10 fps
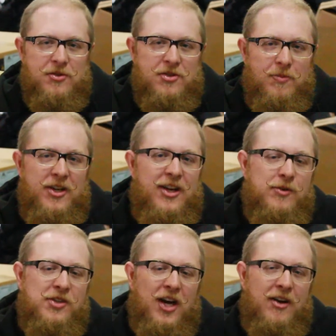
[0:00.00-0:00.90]
or somebody that
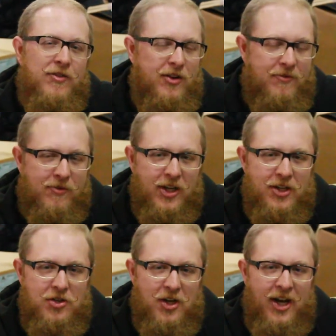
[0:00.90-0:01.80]
was kind of on the fringe